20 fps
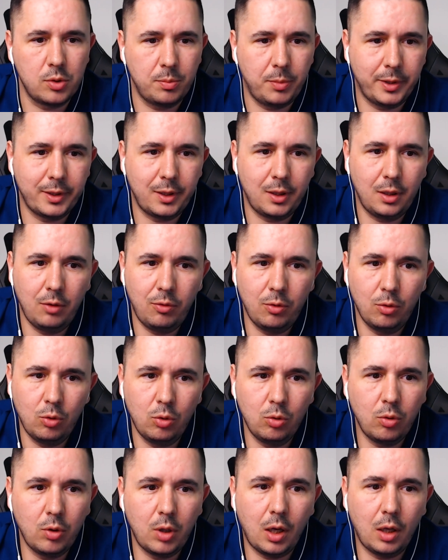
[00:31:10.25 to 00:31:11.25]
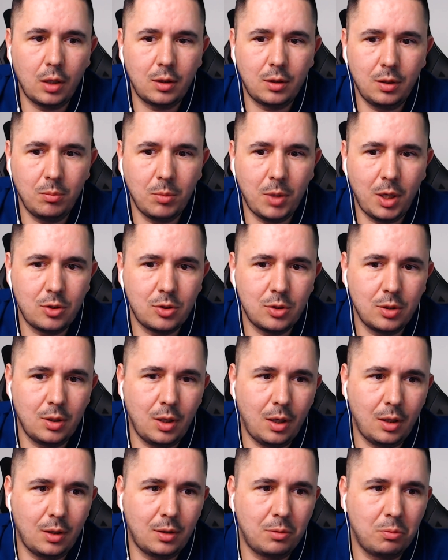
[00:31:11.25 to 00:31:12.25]
But if you do that, imagine
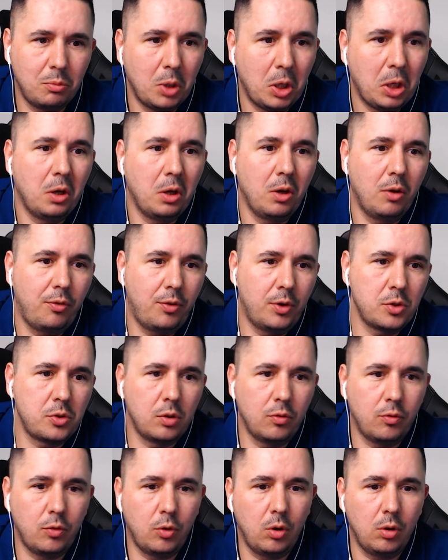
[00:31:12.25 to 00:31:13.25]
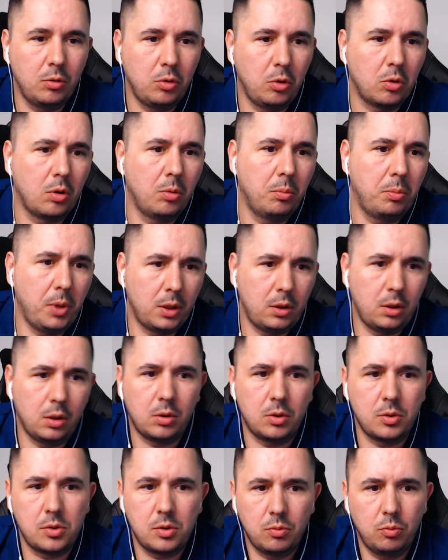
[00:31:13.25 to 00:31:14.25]
that, first of all, your
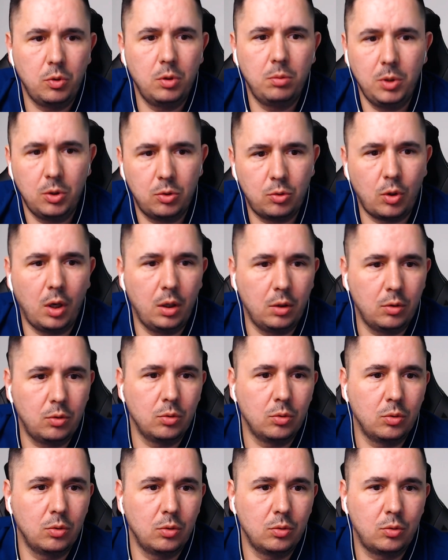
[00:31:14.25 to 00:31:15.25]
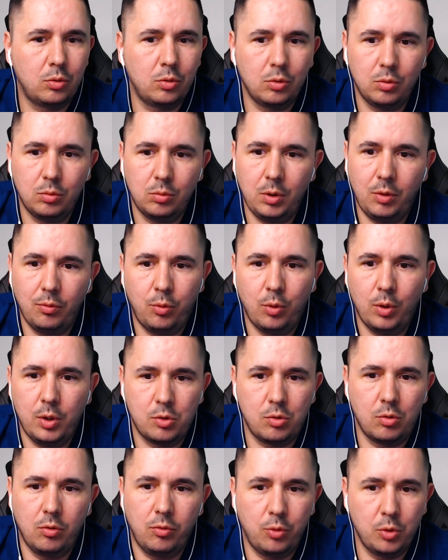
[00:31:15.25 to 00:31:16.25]
competitors will be trying to
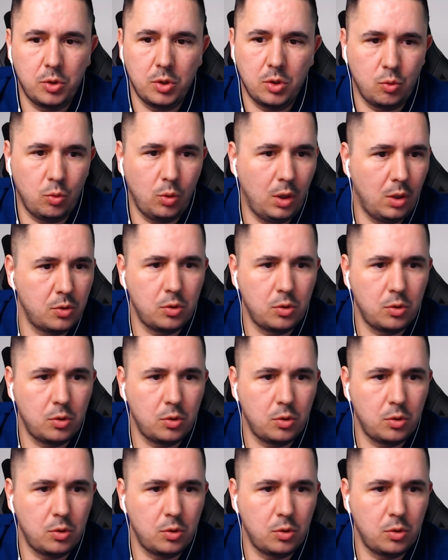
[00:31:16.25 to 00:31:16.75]
influence Rufus as well.